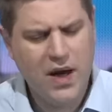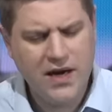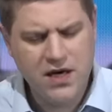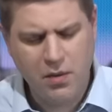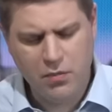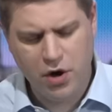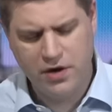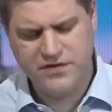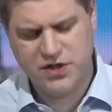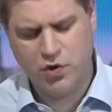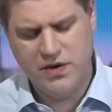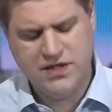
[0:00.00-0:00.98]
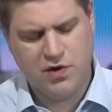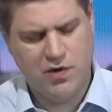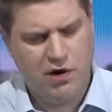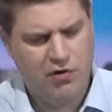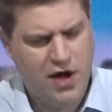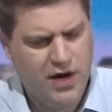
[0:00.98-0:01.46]
quite a number of stories
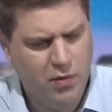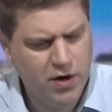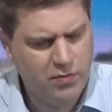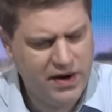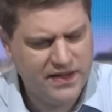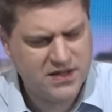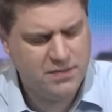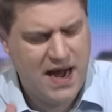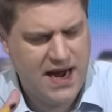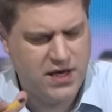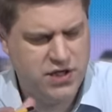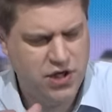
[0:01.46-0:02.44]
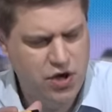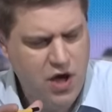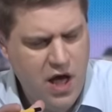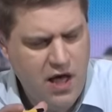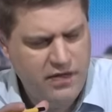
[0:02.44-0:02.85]
going around. I want to bring this back to